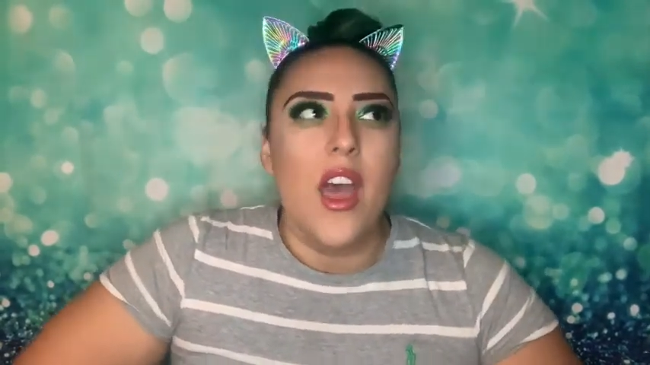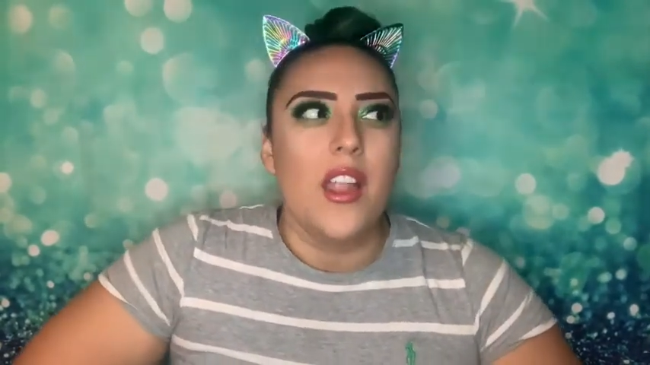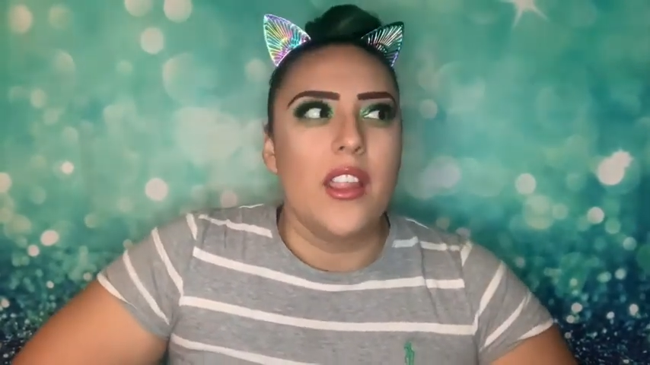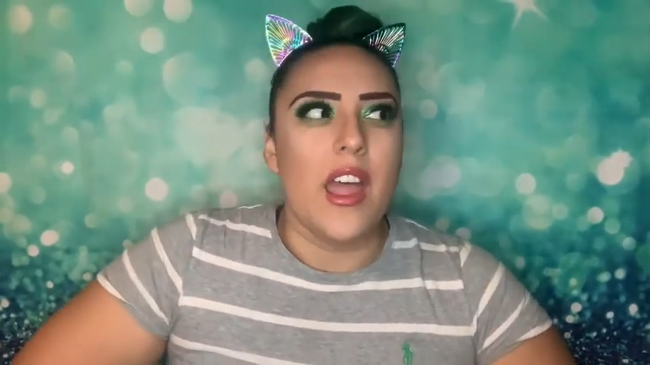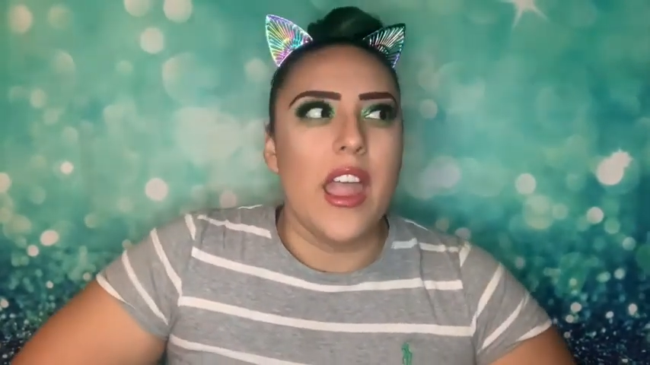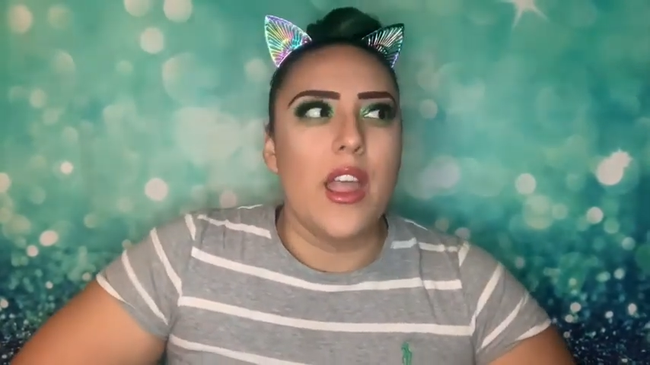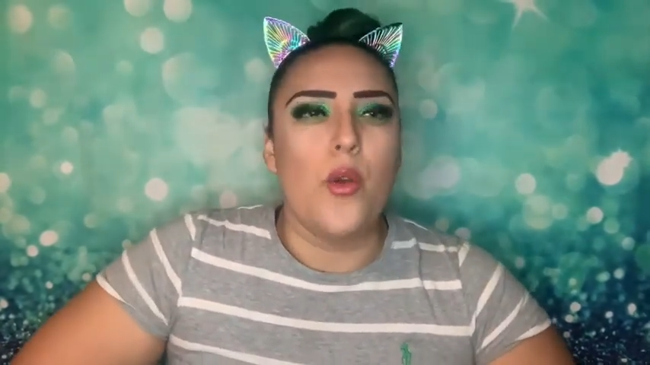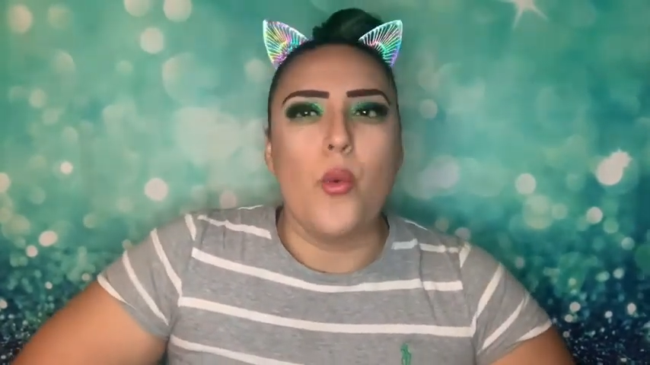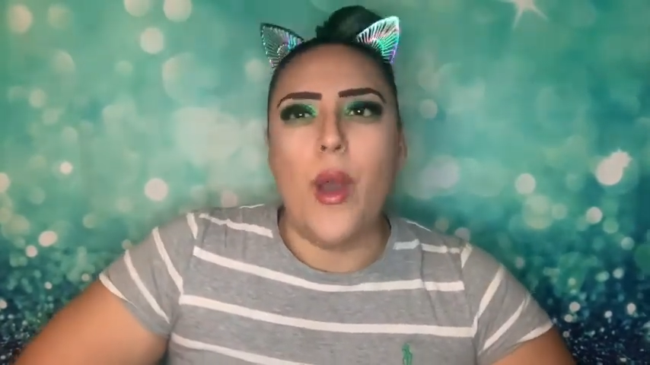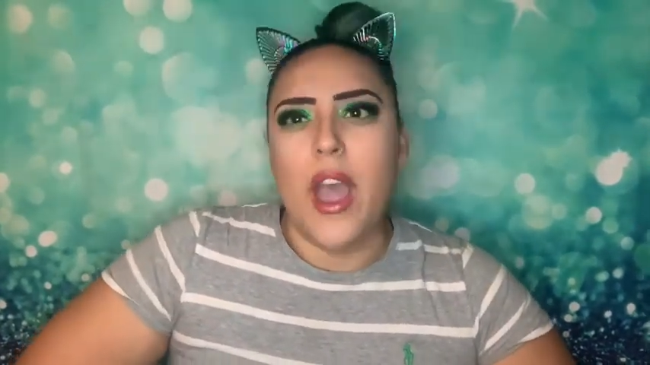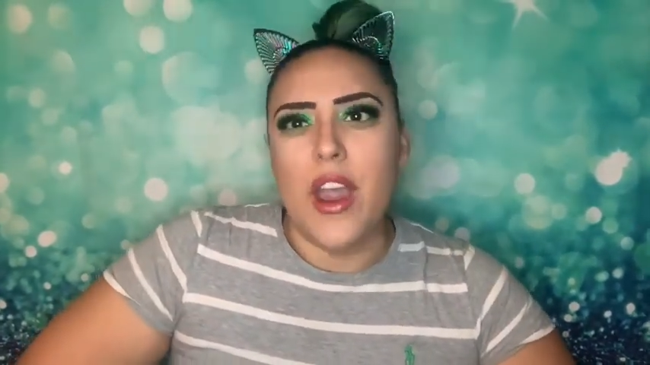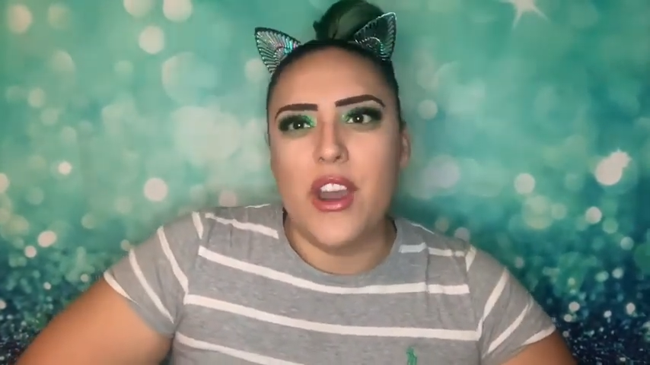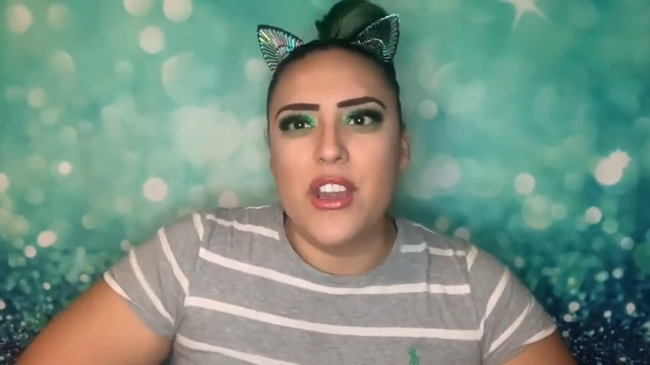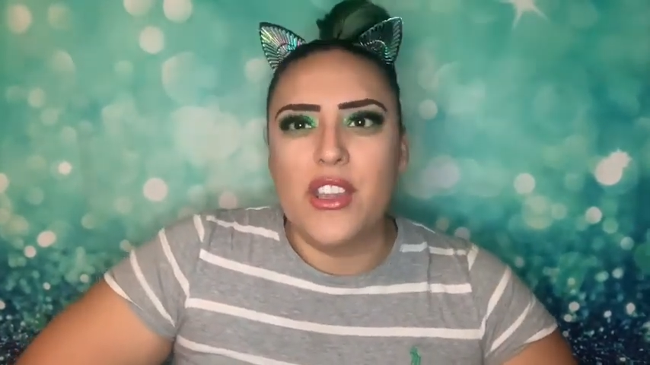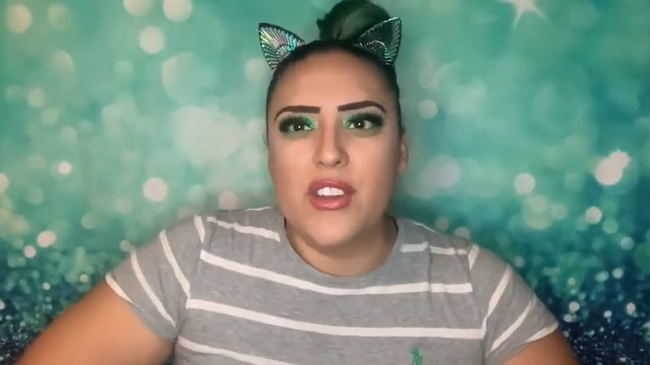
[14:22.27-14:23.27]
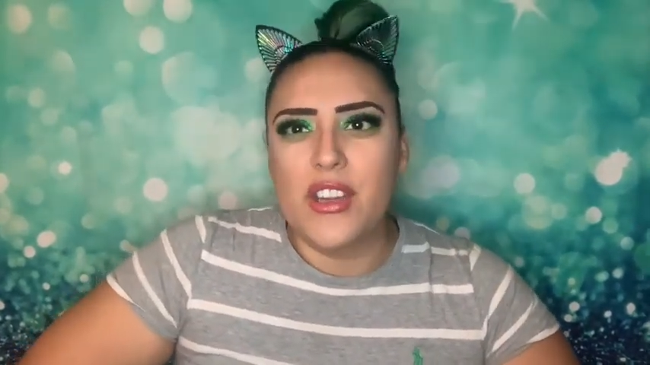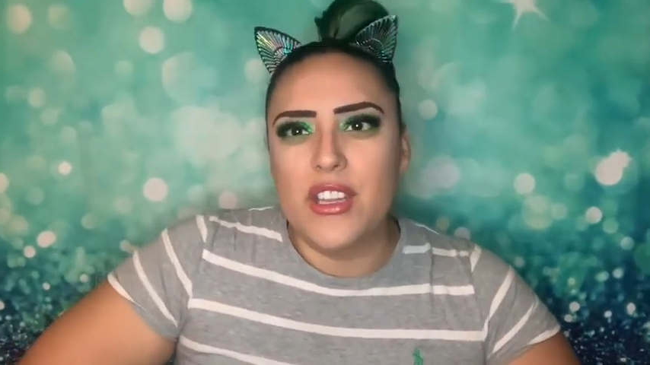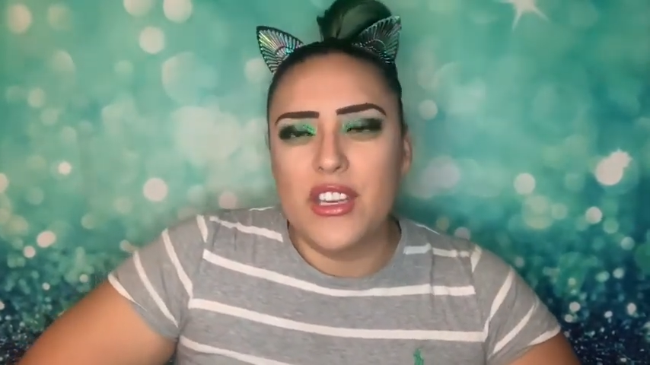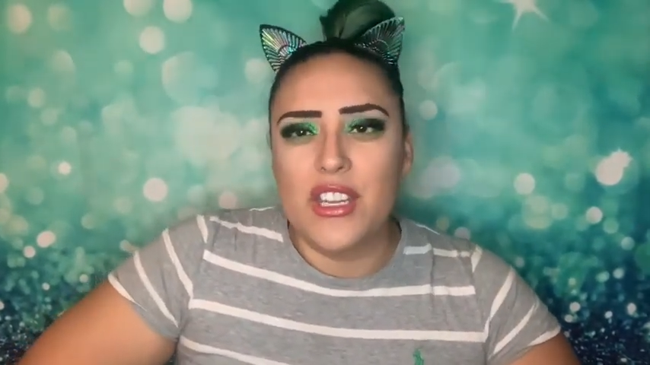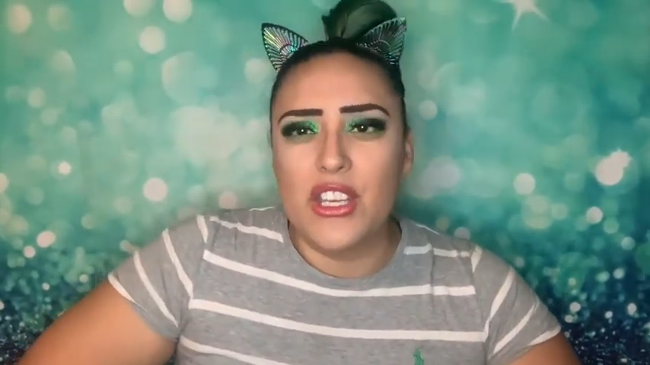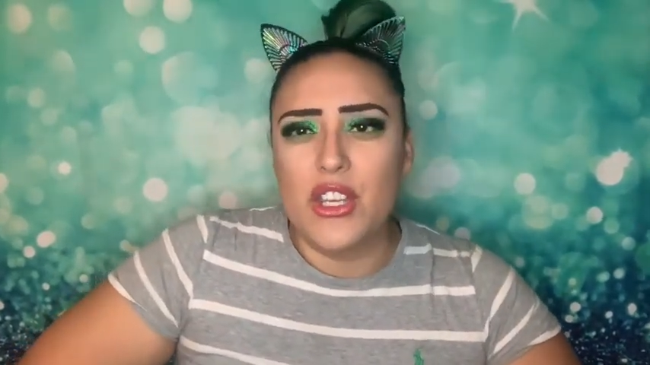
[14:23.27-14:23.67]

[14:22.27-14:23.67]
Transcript: Like, why are you gonna